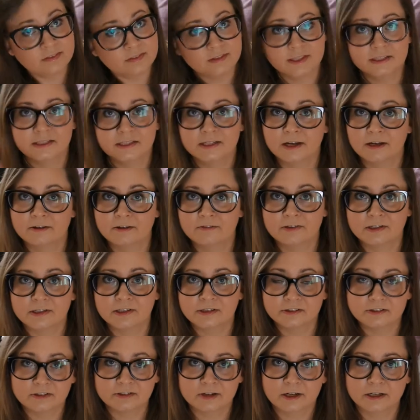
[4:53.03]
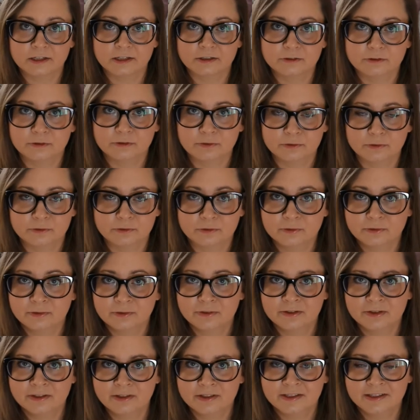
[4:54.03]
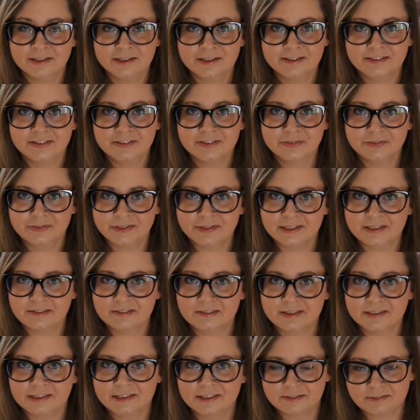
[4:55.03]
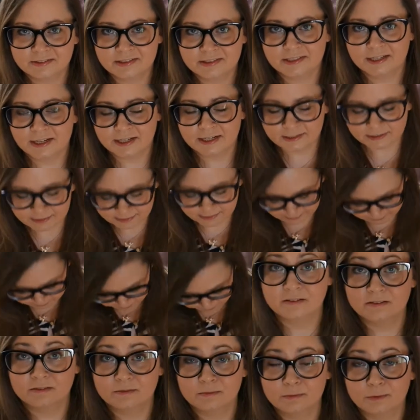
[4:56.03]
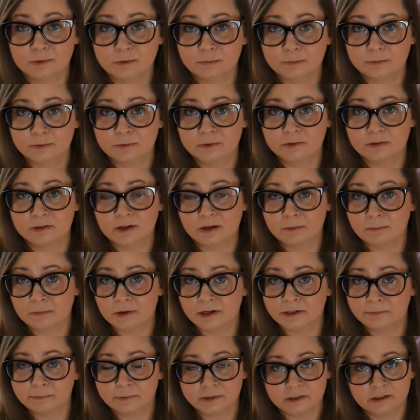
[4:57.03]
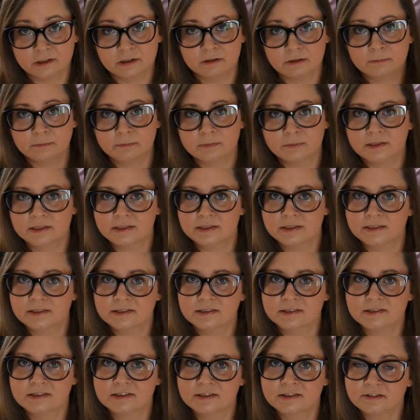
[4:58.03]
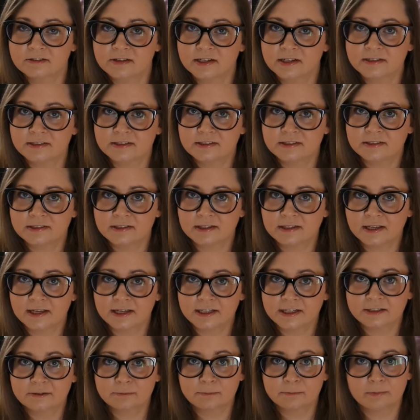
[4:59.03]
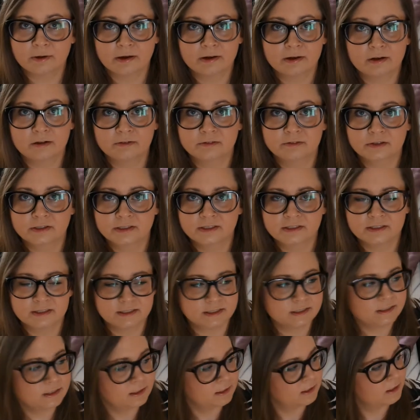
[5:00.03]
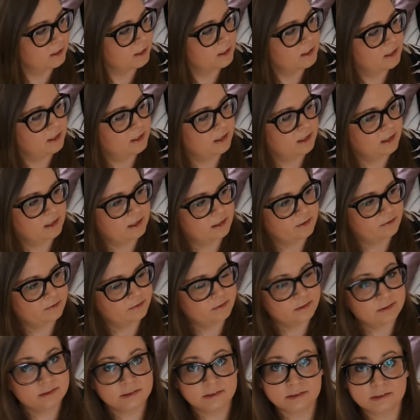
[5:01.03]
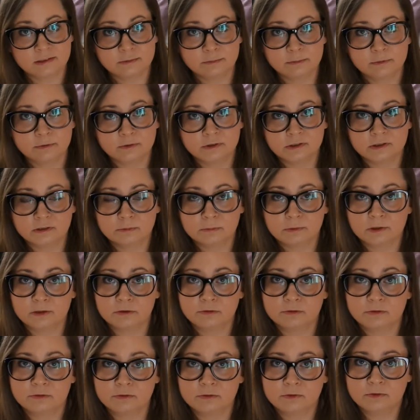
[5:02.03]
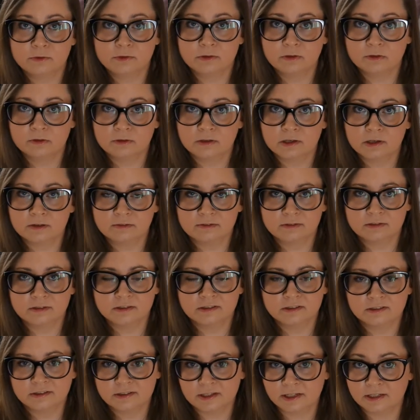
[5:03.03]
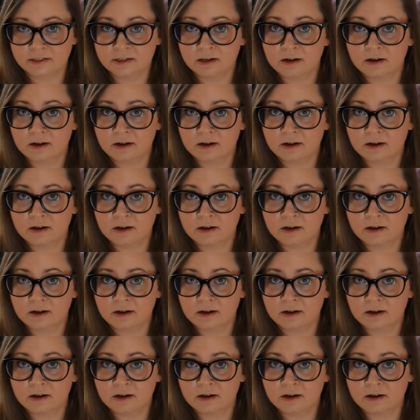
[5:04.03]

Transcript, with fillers: that I will try to read this weekend. One book I might pick up is Strait is the Gate by André Gide. And this is a book about two young lovers and